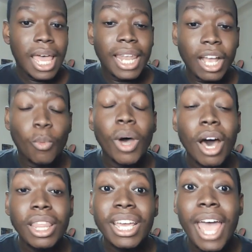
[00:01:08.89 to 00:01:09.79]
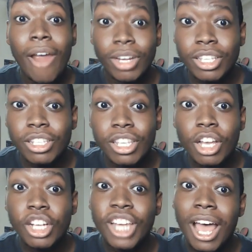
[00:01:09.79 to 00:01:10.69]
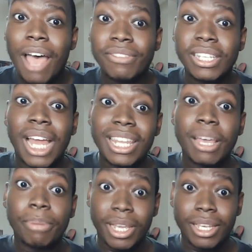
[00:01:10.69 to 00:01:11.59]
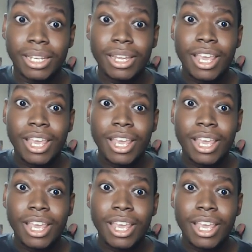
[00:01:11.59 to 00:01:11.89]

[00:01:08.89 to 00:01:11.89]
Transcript: Like, what other characters could y'all have seen Aaliyah playing?